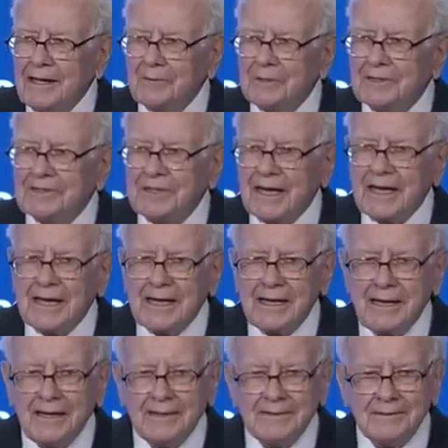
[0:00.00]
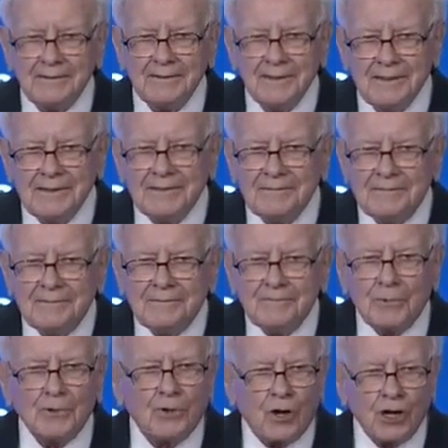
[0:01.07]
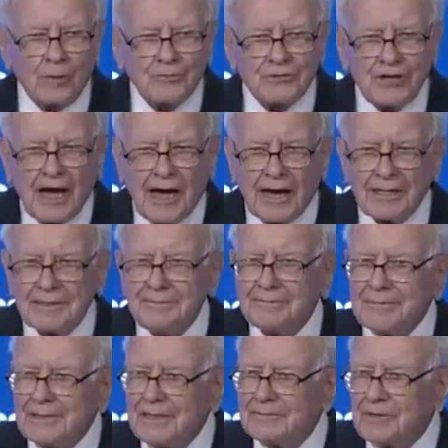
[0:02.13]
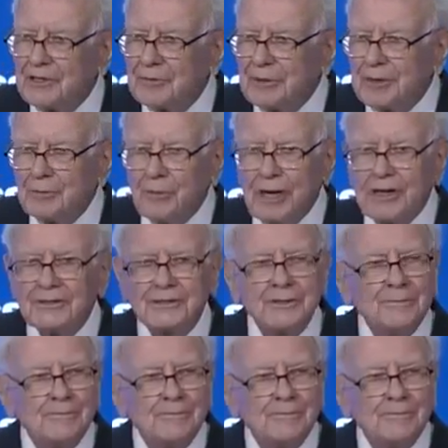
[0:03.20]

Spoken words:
was we'll call him Jack, lived in the Midwest.